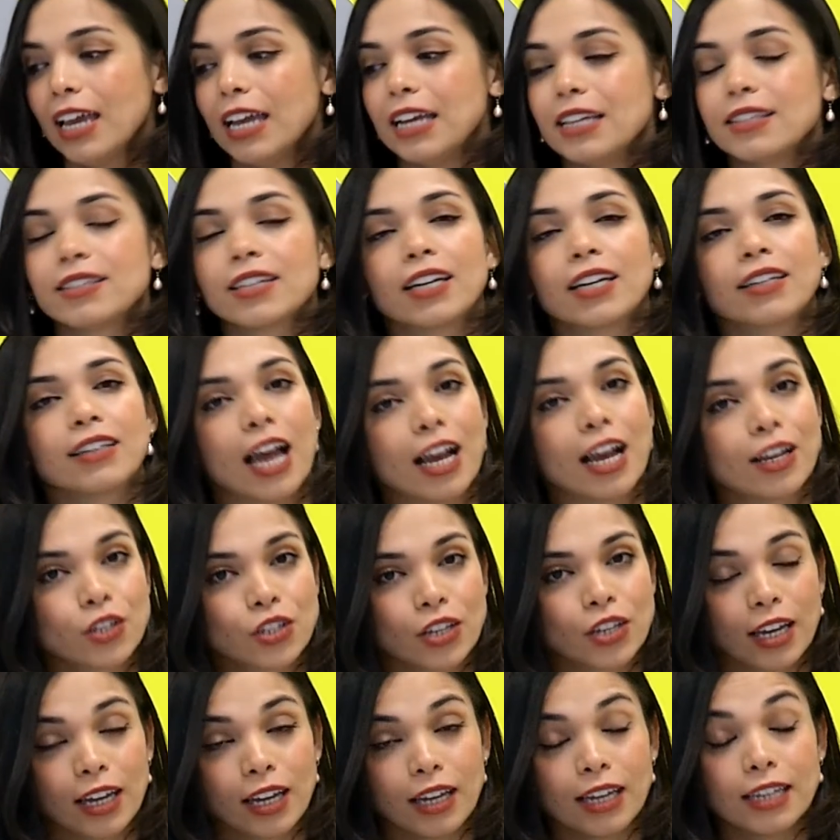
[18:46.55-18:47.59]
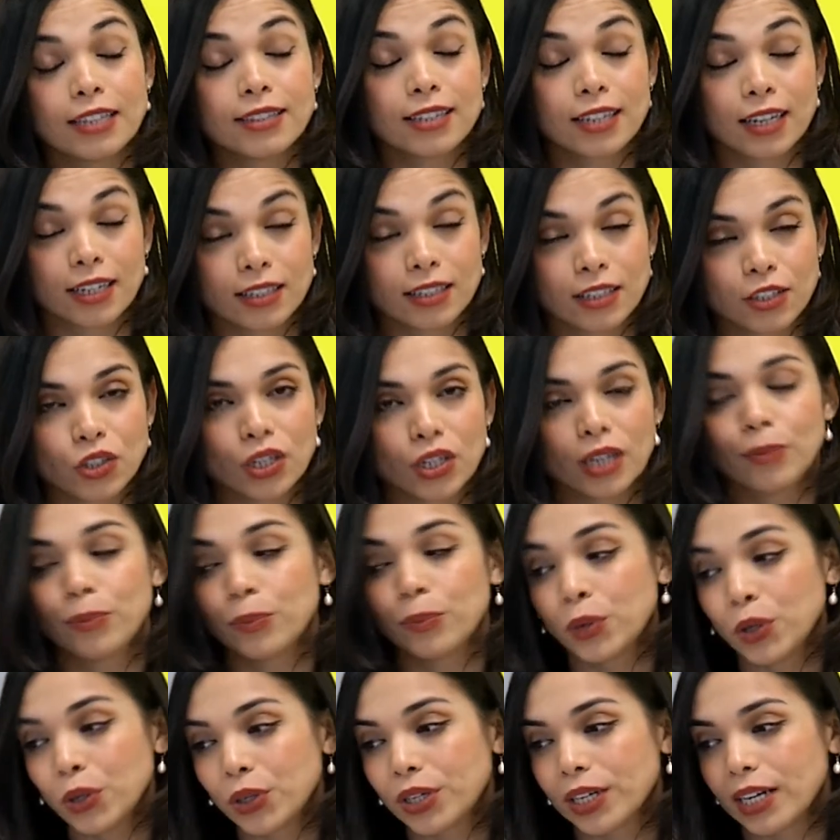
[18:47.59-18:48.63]

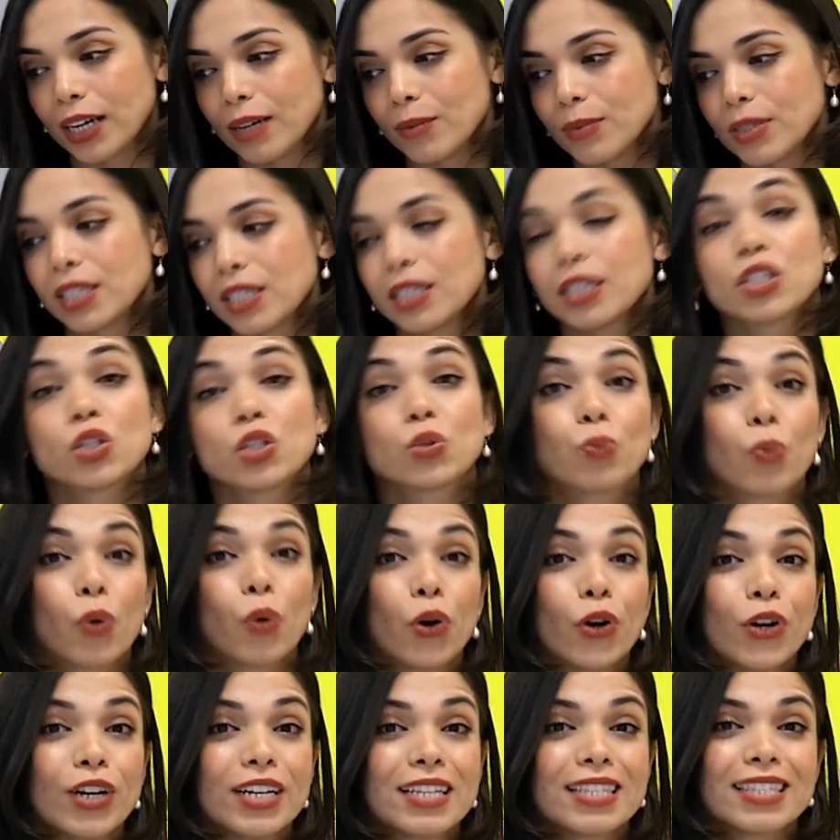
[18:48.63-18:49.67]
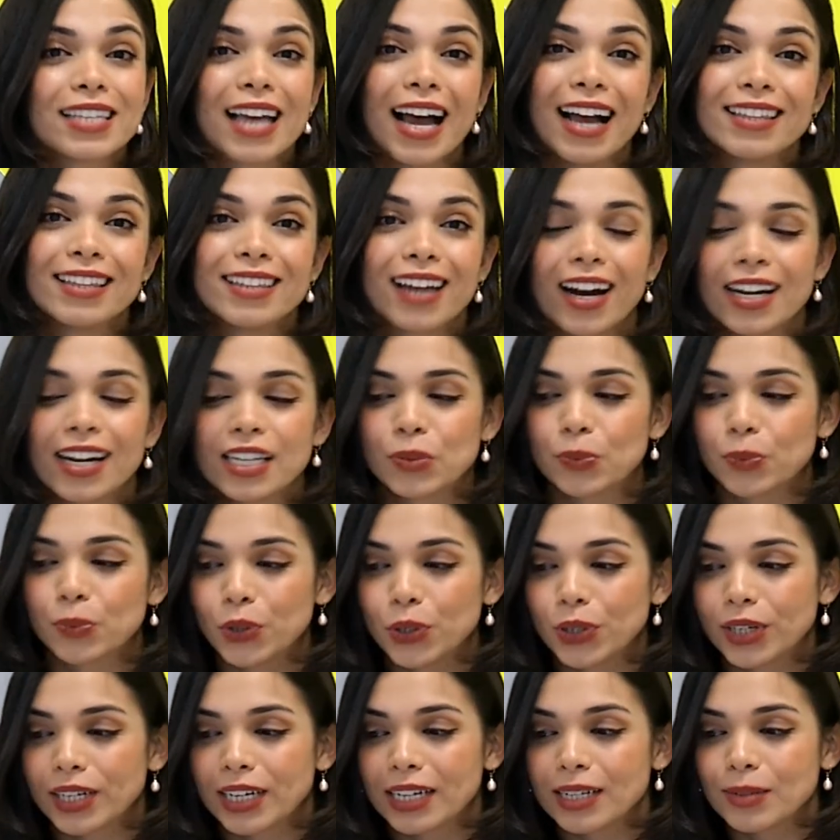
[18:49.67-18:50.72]
internship programs, sports and art
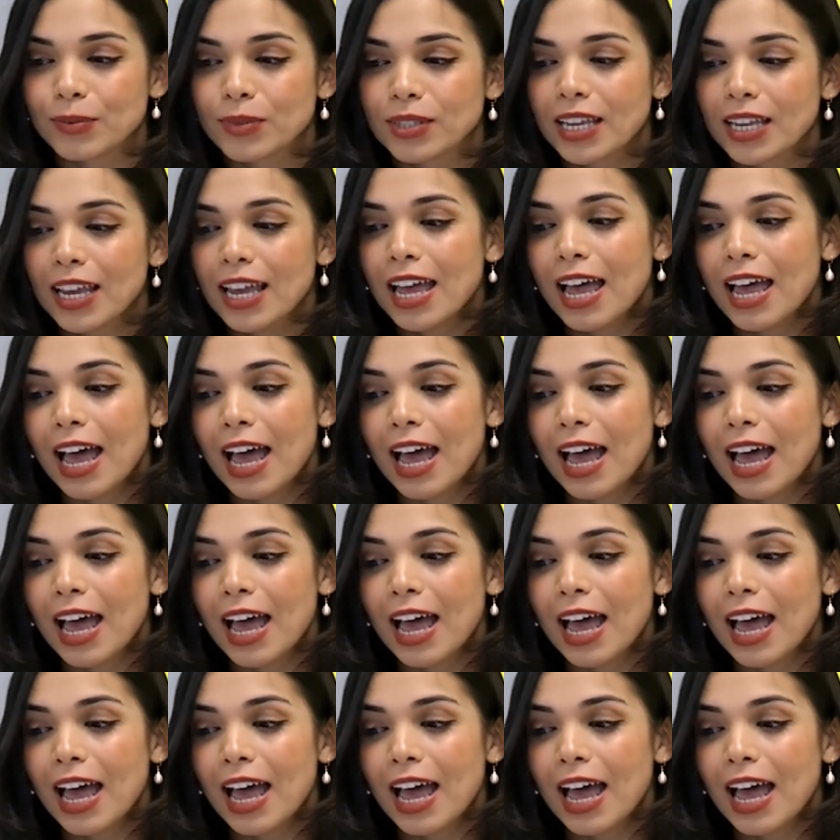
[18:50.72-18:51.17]
programs,